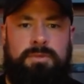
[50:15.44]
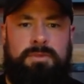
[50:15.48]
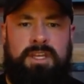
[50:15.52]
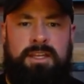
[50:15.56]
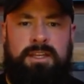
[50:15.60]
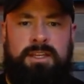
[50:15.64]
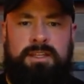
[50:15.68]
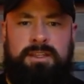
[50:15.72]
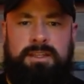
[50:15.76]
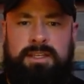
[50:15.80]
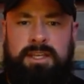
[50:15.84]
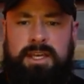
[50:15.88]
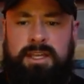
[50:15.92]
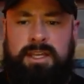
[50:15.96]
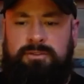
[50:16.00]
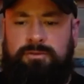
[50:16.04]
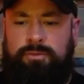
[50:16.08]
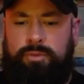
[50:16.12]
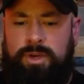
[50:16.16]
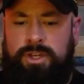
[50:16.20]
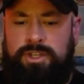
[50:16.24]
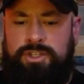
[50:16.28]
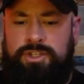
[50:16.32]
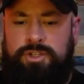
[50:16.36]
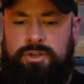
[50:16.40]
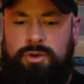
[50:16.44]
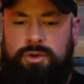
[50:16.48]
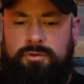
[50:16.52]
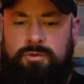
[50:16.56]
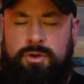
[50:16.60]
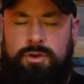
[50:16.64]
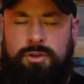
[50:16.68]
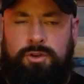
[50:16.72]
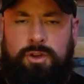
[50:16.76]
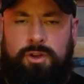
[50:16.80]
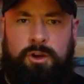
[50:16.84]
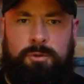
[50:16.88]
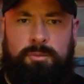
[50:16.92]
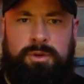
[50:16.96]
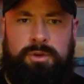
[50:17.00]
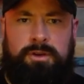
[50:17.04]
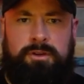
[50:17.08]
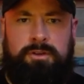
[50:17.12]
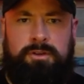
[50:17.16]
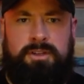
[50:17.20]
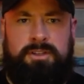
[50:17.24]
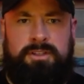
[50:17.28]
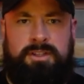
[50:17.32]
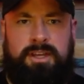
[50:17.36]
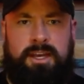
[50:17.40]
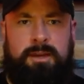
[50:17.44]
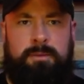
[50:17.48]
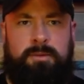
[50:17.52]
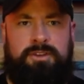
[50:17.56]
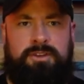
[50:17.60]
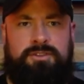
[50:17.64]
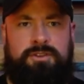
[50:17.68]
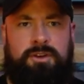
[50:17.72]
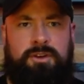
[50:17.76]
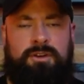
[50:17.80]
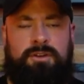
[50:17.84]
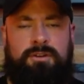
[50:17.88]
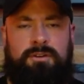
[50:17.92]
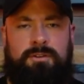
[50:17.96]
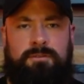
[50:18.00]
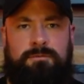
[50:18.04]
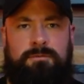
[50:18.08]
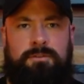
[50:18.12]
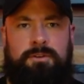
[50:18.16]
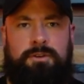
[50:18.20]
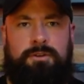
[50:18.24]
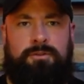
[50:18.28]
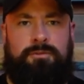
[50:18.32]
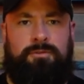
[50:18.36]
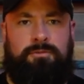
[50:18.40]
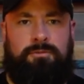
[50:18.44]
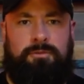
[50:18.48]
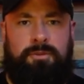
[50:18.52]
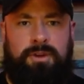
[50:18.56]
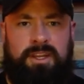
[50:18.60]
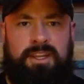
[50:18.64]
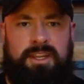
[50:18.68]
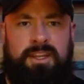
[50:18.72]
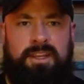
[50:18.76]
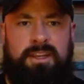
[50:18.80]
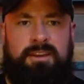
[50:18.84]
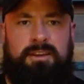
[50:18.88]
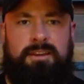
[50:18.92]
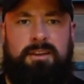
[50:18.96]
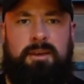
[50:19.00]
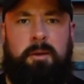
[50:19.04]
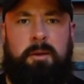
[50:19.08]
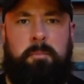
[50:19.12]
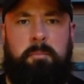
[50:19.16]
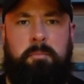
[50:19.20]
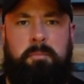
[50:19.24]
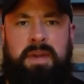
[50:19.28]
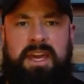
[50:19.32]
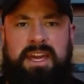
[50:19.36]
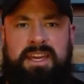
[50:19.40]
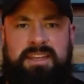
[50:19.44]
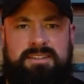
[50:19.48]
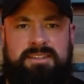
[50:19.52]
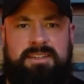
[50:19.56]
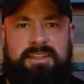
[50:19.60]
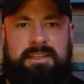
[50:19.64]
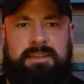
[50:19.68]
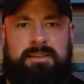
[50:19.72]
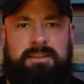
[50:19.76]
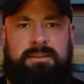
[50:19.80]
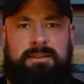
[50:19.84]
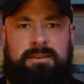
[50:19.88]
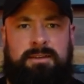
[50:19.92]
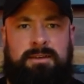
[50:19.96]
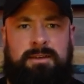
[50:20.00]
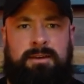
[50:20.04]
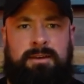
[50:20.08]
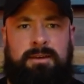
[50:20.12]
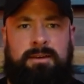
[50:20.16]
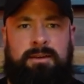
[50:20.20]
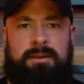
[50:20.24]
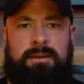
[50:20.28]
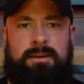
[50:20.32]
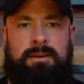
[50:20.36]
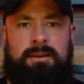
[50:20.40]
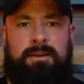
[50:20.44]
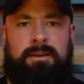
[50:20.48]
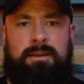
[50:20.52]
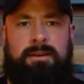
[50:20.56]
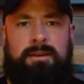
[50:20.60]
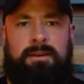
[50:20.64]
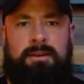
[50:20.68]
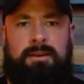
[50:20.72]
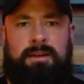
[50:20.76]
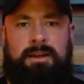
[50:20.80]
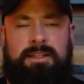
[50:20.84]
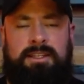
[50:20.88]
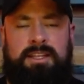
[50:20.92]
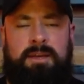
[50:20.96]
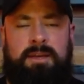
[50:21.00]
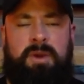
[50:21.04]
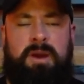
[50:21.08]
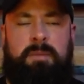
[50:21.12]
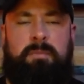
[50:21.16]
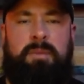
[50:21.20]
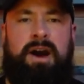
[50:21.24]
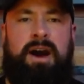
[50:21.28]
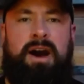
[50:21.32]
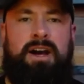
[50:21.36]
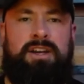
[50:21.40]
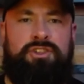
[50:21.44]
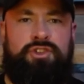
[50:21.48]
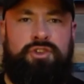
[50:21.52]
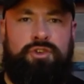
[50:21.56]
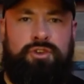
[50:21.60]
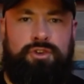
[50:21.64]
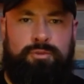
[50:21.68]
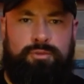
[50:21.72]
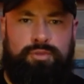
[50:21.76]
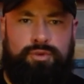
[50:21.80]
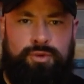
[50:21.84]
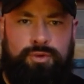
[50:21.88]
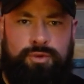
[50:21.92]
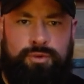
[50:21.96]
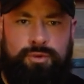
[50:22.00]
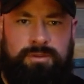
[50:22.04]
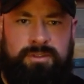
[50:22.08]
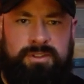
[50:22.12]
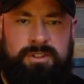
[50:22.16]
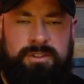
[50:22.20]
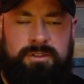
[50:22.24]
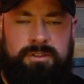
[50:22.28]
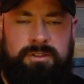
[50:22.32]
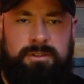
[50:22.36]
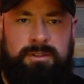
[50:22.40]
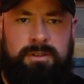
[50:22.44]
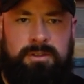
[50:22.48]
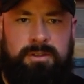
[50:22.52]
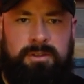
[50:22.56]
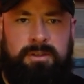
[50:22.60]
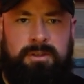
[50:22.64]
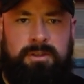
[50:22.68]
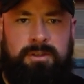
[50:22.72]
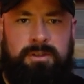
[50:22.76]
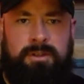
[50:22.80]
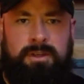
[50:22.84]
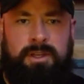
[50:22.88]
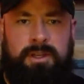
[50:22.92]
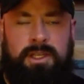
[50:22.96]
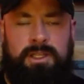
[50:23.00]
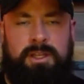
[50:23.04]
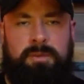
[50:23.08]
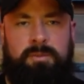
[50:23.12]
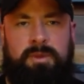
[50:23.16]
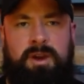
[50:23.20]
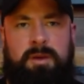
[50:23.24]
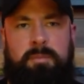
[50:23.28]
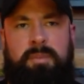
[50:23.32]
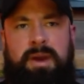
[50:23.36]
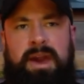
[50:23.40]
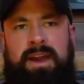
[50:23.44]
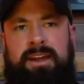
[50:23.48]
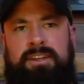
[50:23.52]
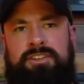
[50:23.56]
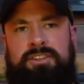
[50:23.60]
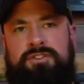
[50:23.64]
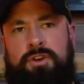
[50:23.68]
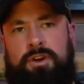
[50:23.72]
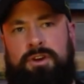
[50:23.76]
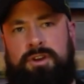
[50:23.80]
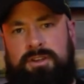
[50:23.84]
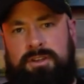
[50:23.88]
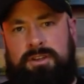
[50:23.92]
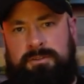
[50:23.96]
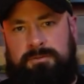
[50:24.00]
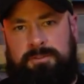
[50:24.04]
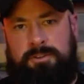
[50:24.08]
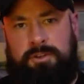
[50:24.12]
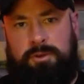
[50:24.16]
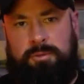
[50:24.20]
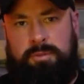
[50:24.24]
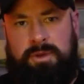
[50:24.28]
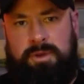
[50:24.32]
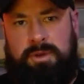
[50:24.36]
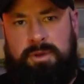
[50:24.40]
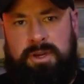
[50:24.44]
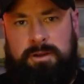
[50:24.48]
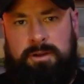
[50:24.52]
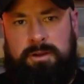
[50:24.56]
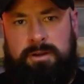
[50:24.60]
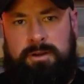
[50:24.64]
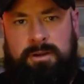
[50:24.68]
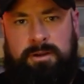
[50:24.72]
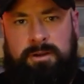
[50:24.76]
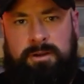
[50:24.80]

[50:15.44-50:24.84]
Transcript: And at the end of which, and over a long period of time, I started to feel freaking amazing. And then my posture improved. And then my back started to feel better.